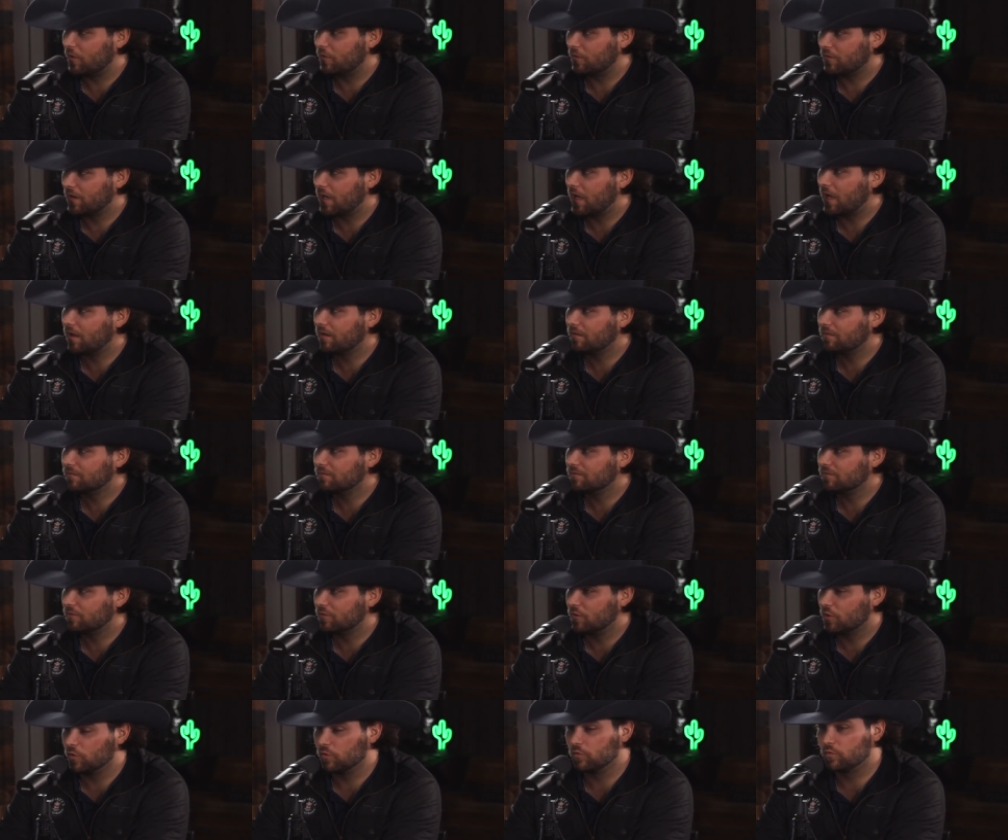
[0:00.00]
are not
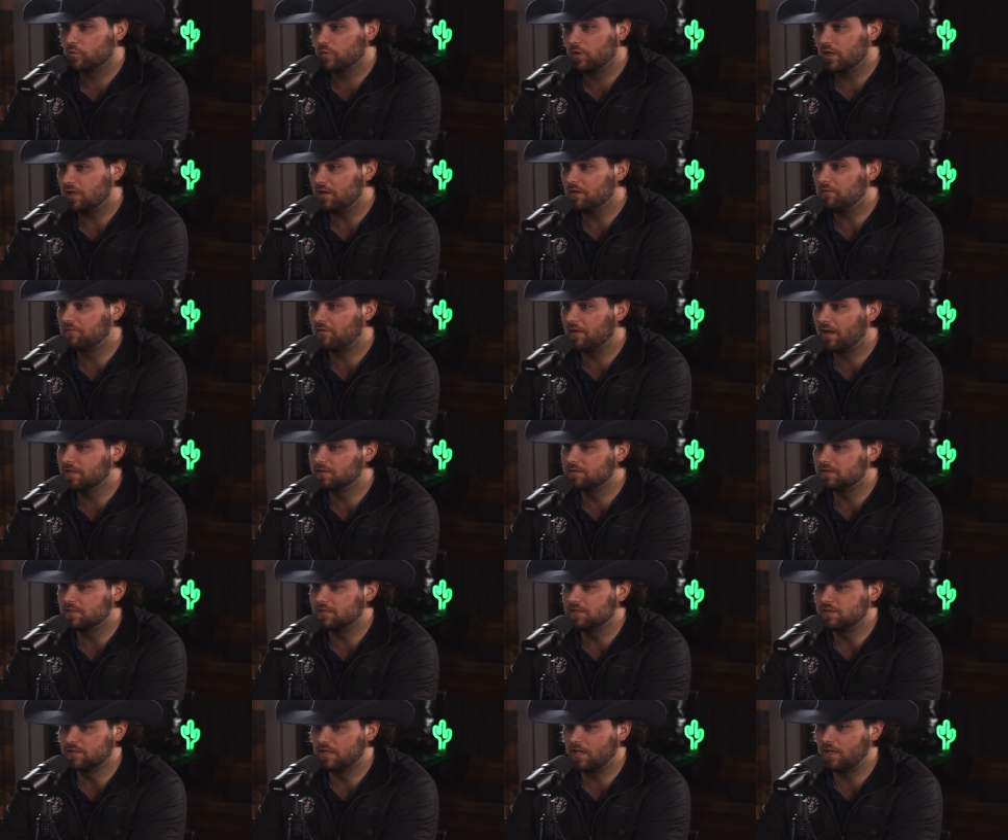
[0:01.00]
they're really
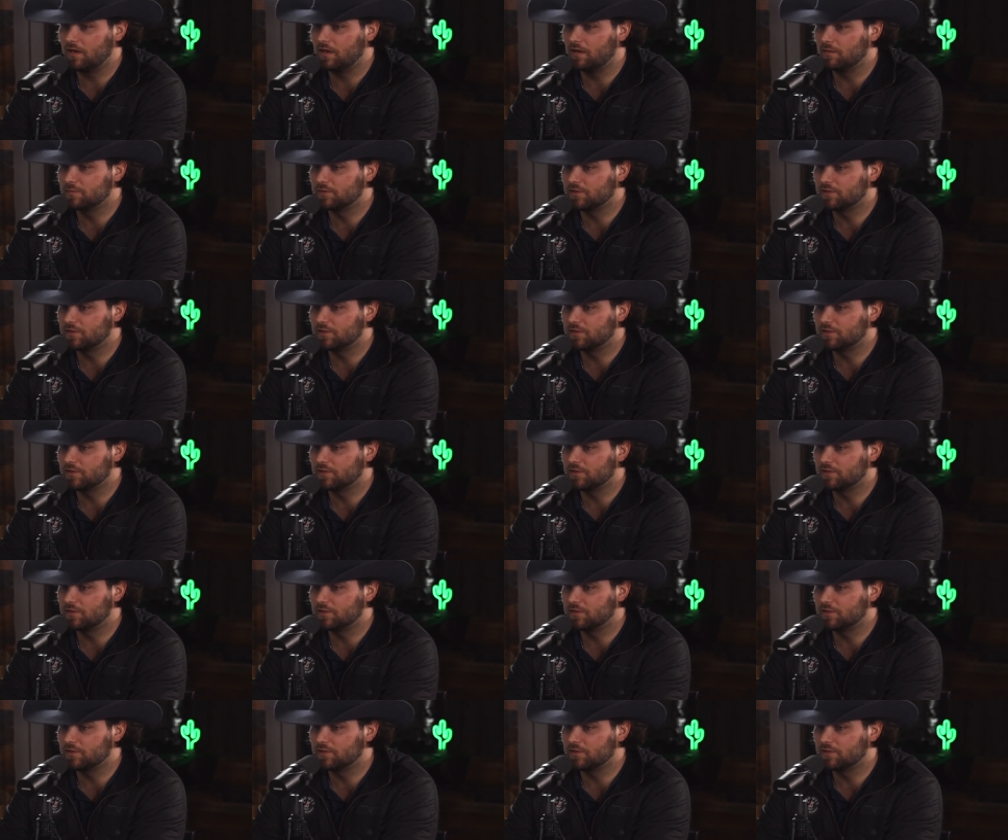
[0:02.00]
fancy setups,